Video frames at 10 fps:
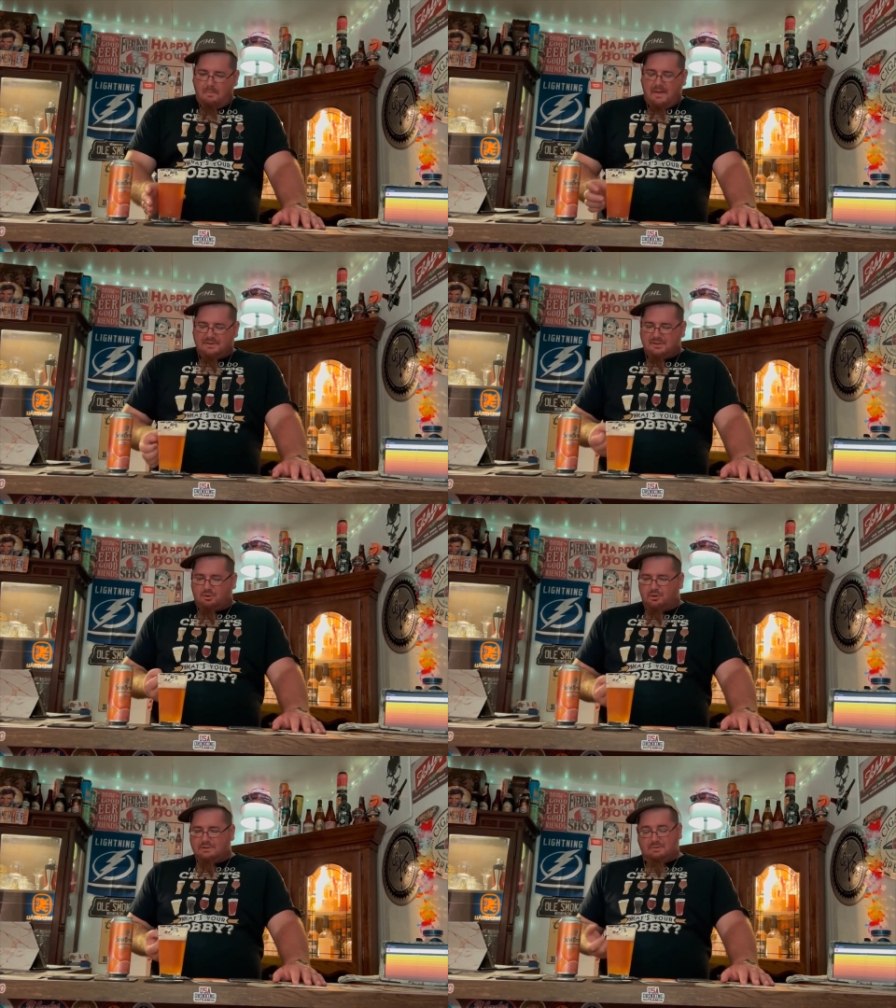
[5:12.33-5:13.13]
nice and
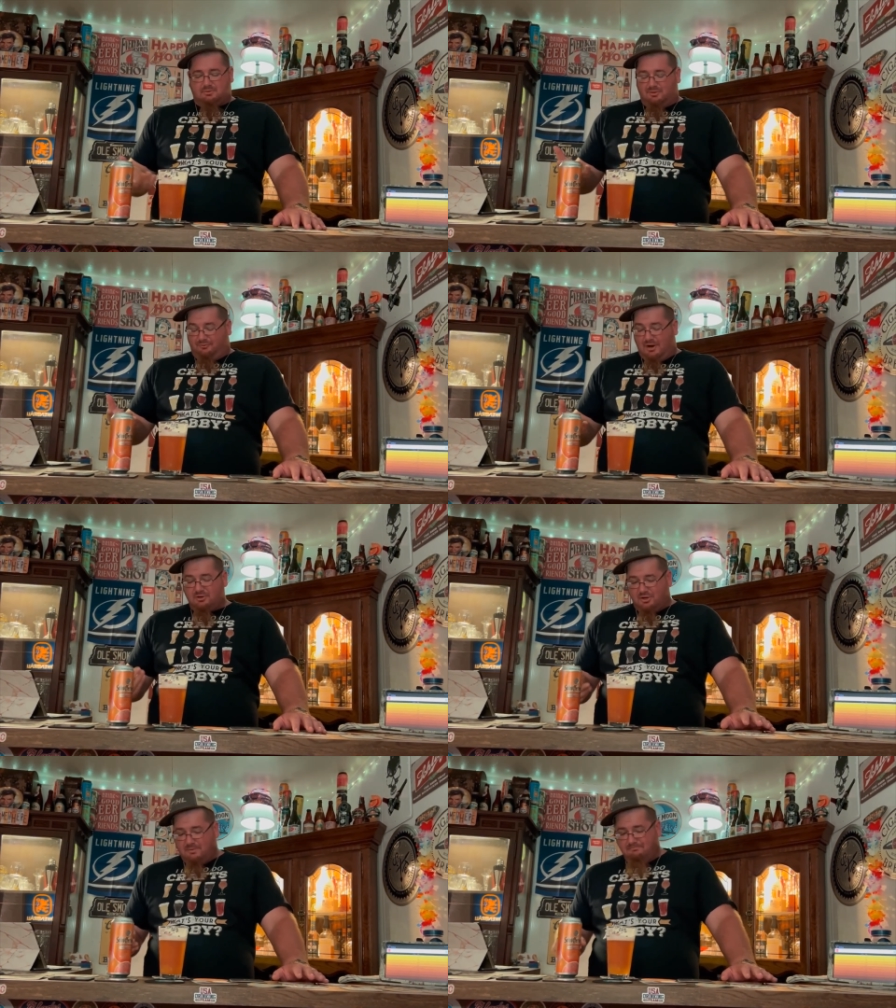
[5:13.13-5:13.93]
crisp. It's
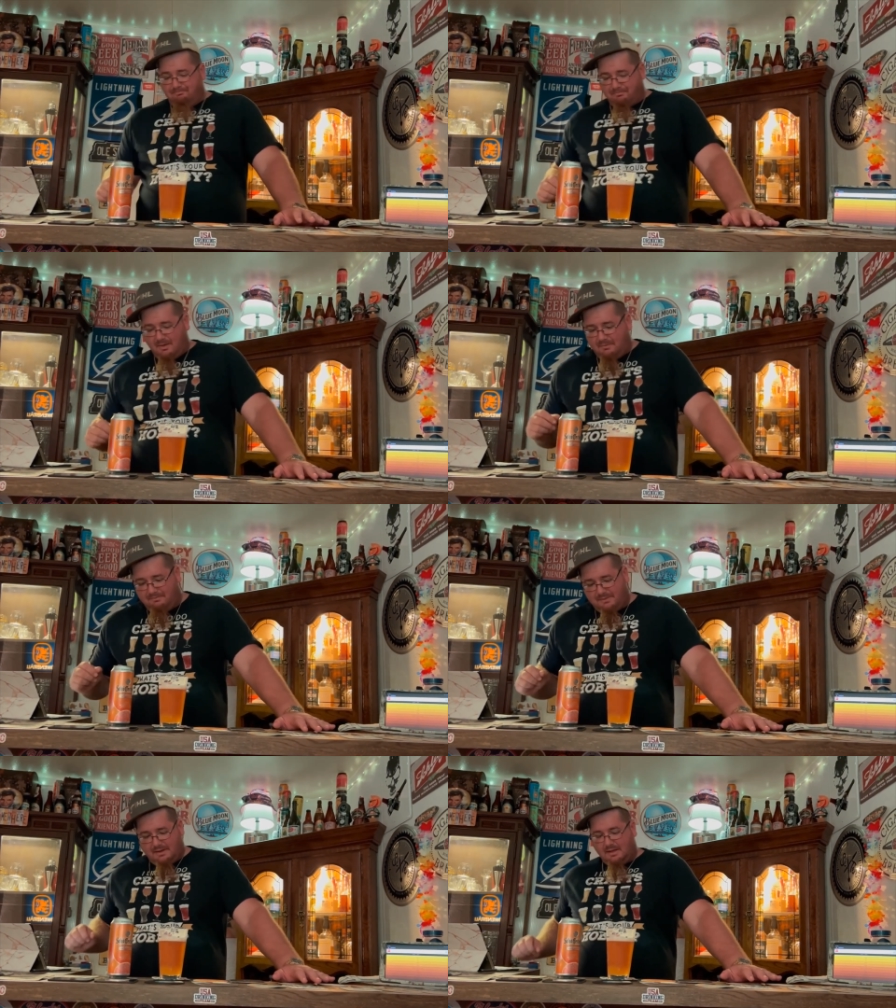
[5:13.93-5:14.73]
refreshing.
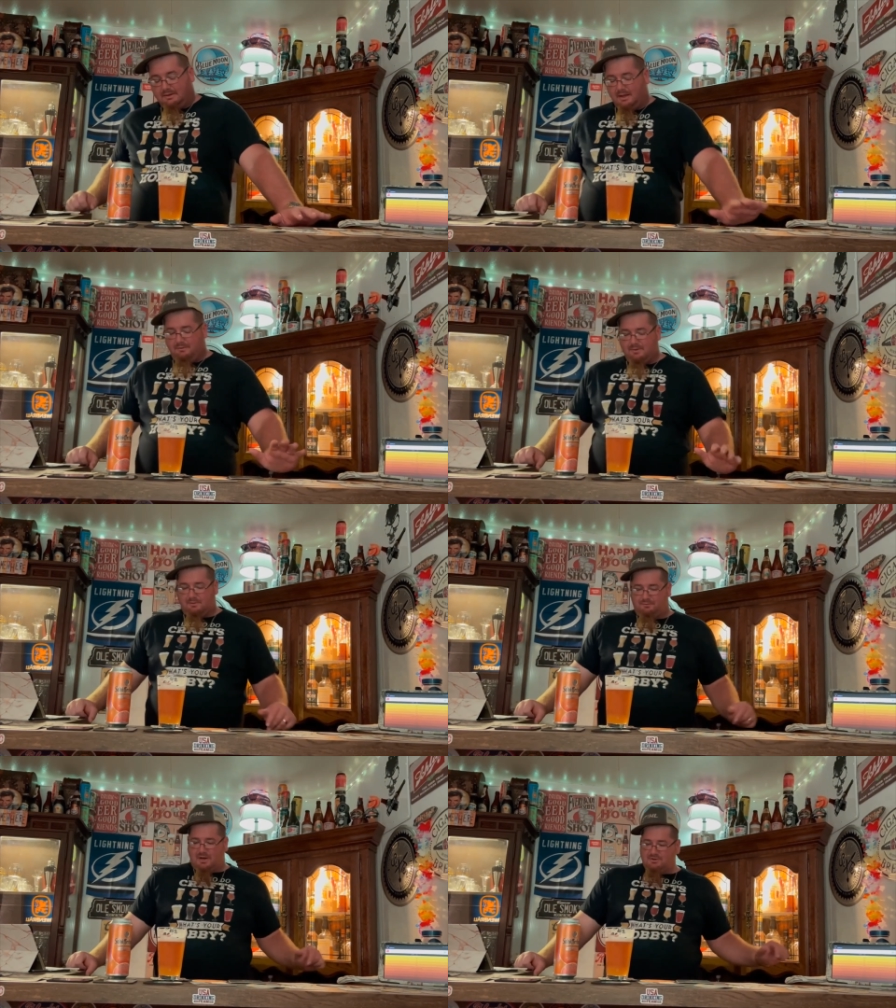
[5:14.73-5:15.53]
It's definitely
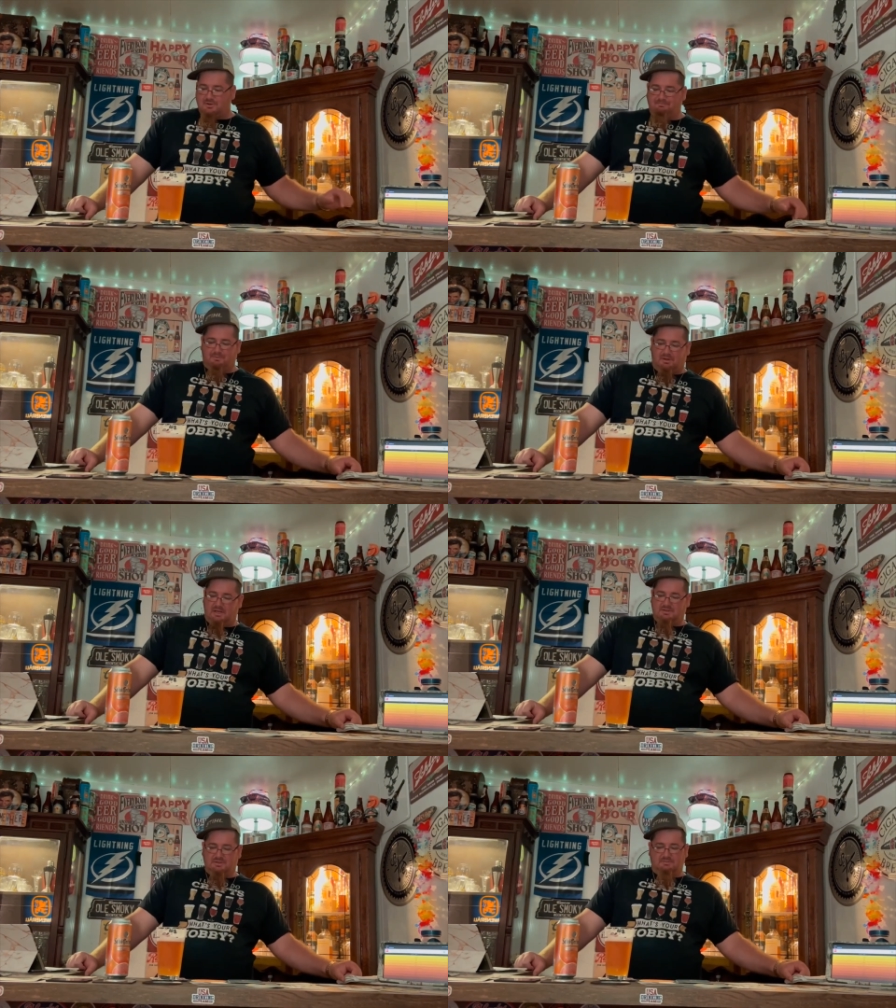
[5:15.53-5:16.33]
refreshing,
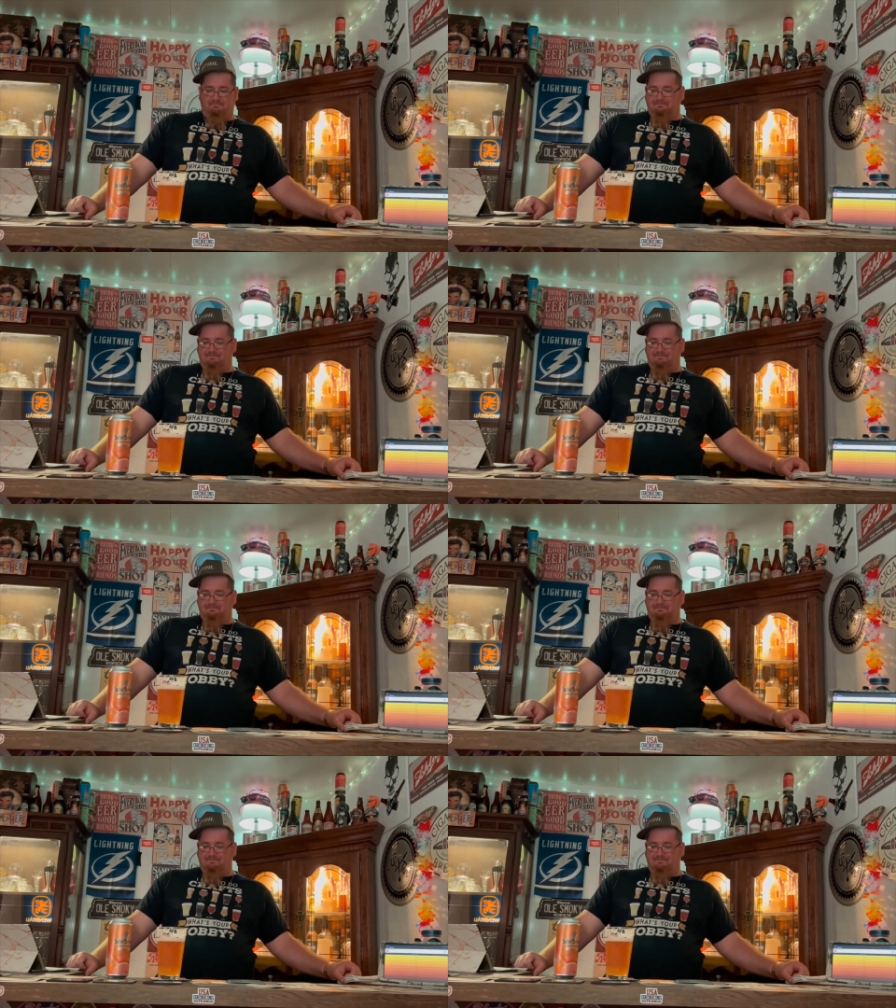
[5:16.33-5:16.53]
delicious.